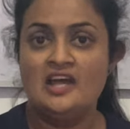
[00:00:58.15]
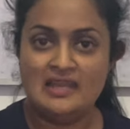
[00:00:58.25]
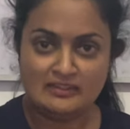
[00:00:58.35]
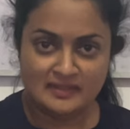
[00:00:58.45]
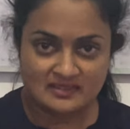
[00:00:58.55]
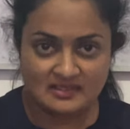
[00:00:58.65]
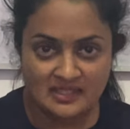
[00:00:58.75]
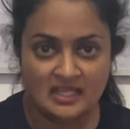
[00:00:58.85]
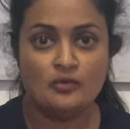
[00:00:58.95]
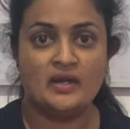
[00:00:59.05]
Let me see
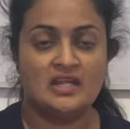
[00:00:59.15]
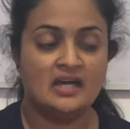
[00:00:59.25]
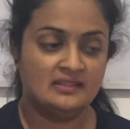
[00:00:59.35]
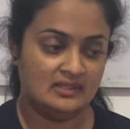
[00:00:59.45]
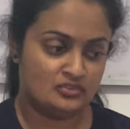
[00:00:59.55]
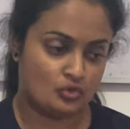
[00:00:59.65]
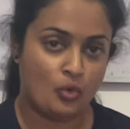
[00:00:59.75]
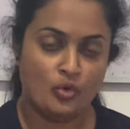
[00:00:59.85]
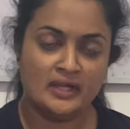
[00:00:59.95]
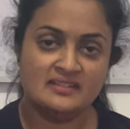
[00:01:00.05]
what are the
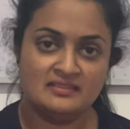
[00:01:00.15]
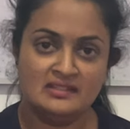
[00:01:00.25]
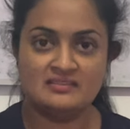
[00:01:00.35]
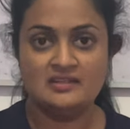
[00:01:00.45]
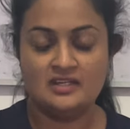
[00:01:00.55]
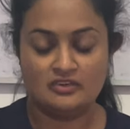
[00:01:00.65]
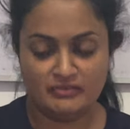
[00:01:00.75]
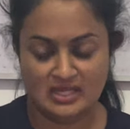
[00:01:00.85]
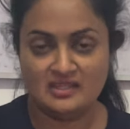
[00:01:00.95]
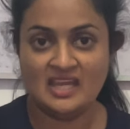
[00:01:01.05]
strong acids,
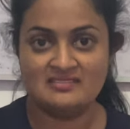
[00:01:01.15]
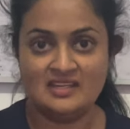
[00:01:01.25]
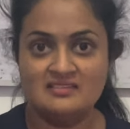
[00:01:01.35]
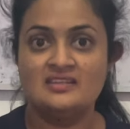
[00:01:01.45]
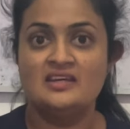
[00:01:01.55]
weak acids,